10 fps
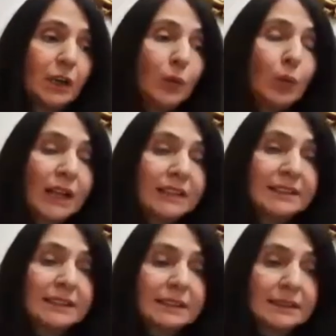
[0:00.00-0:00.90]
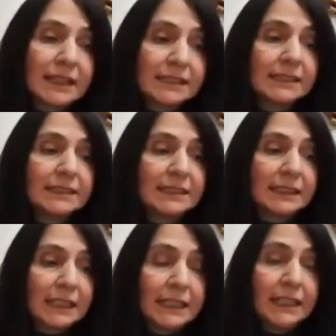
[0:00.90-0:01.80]
What does it
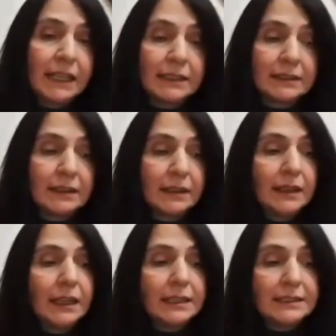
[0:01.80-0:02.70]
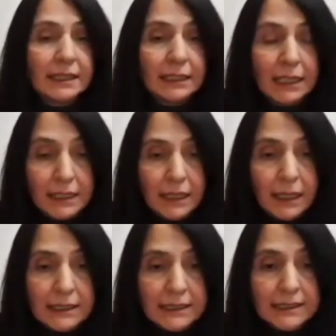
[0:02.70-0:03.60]
delineate? It
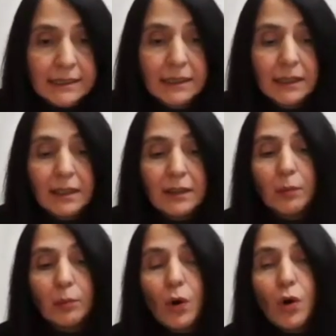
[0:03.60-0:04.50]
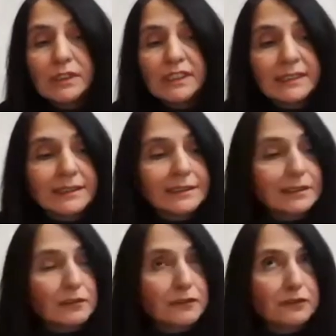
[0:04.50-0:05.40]
delineates the most
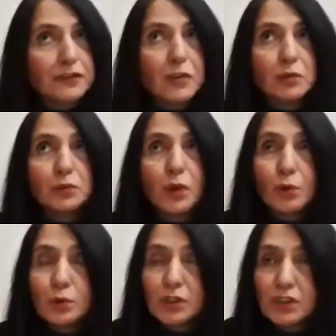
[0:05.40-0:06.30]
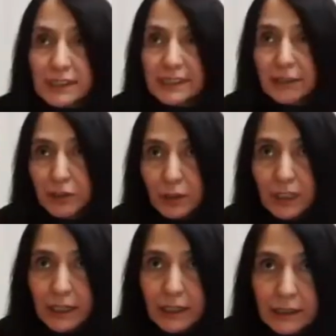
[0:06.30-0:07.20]
ferocious, if you
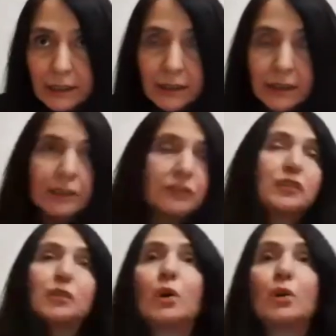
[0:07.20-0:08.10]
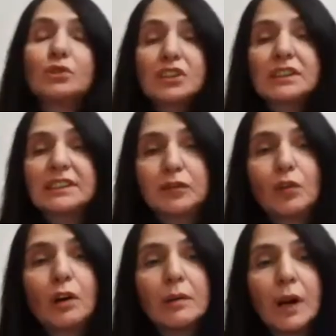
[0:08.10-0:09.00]
like, ferocious
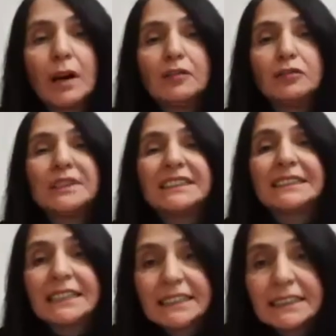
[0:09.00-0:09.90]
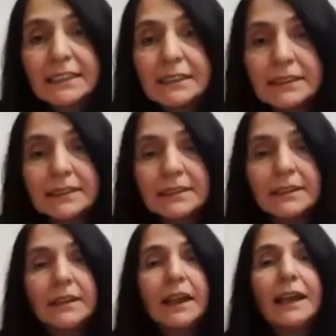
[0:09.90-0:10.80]
form of resistance
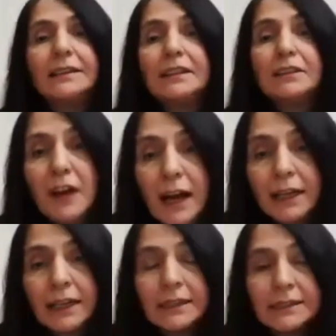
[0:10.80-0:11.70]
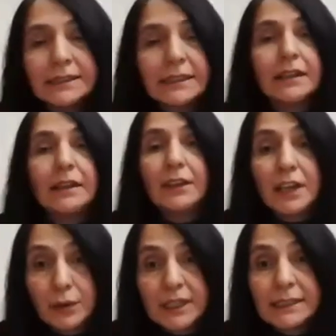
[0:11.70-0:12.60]
and defiance
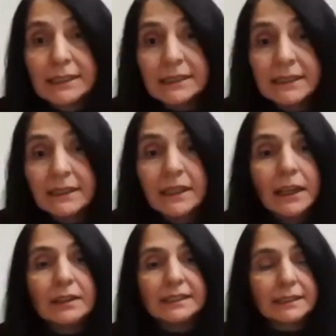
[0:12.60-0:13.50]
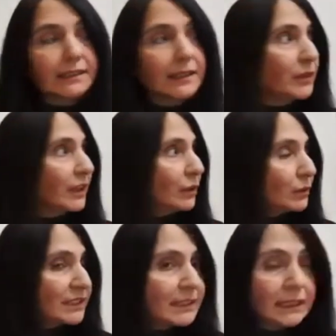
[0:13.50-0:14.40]
there is. And this is something
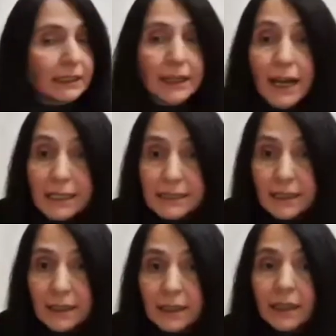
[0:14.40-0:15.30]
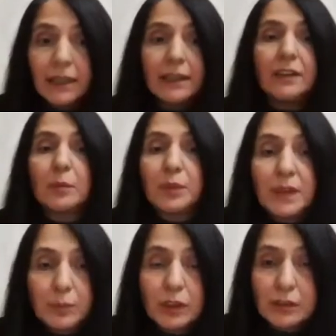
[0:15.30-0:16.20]
you see in Gaza, in the
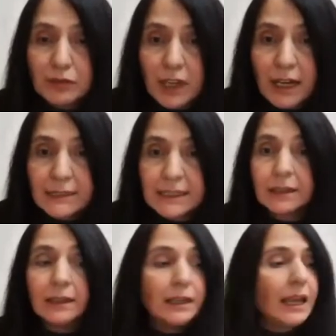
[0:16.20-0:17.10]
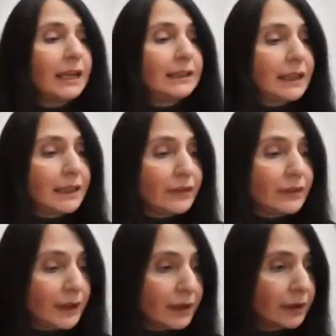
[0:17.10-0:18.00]
people of Gaza, and in
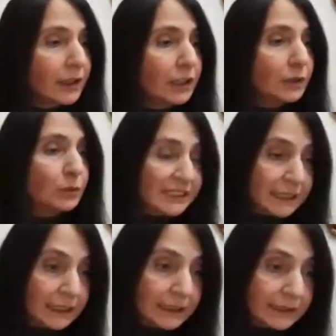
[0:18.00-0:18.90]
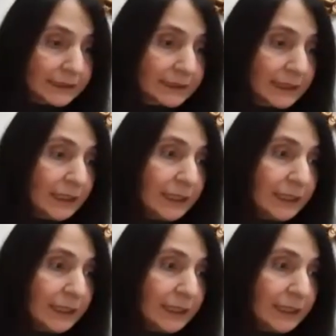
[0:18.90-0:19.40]
their resilience.